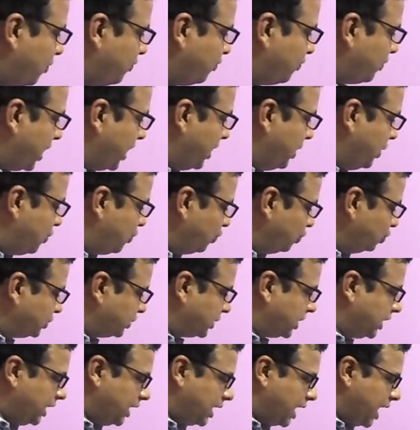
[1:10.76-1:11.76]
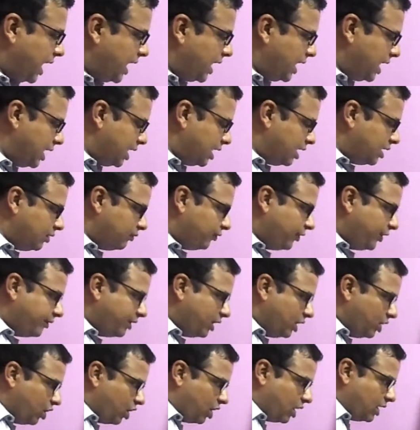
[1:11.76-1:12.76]
1 to 3, and we will
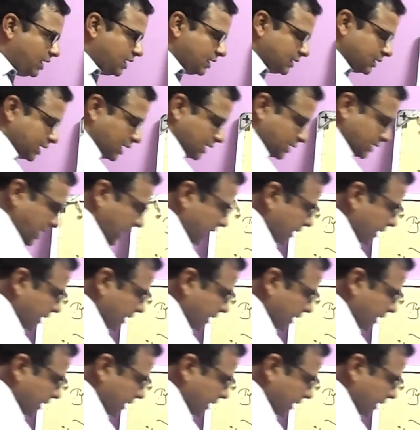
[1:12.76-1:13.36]
not discuss the